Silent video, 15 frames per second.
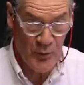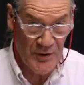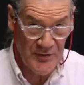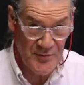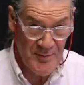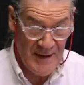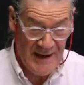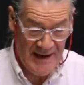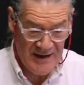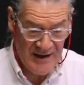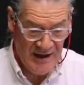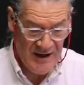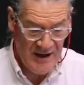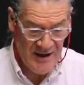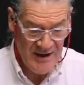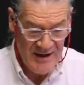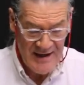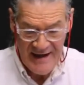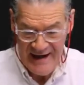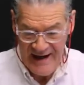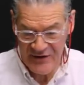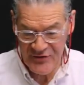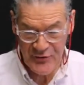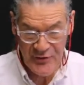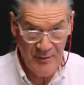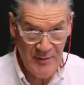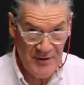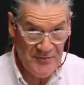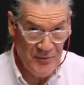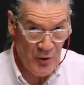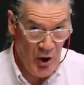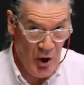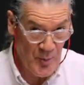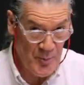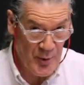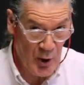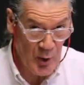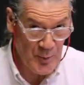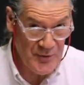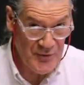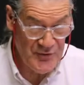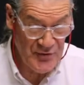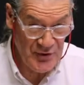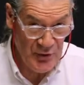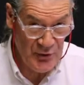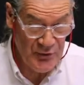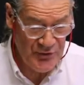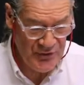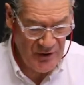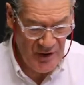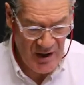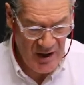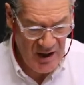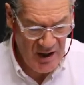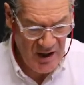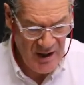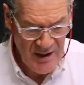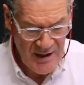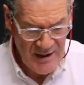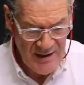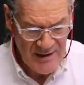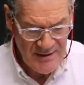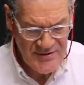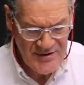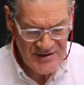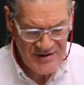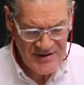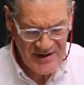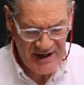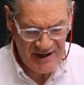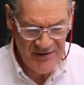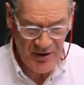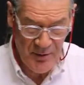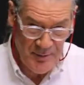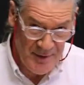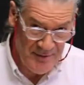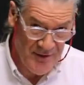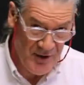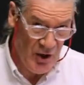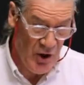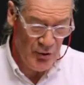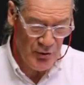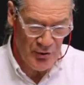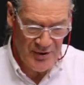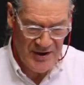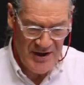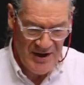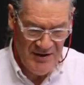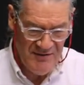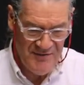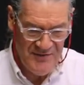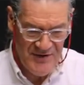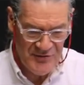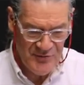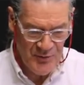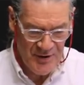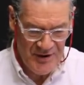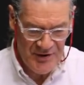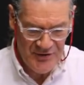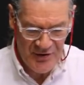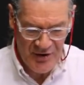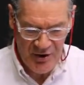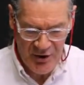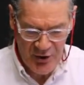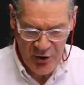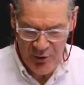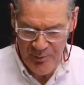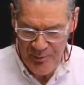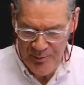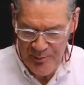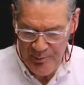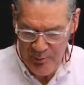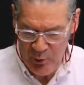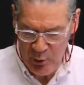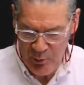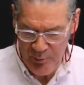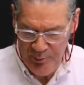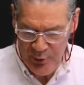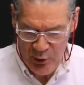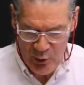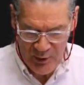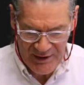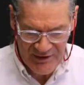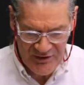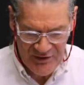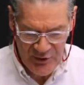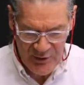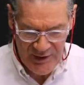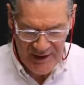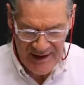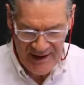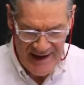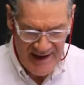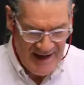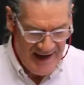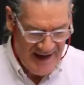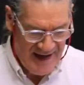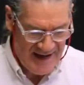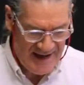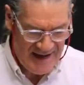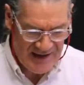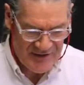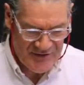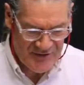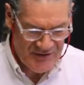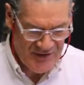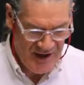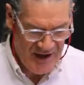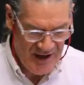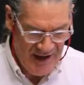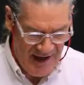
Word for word: One's made uh, extremely for all purpose use, uh, just got a little bit of a longer give. This one is a little more point to it, and it's, uh,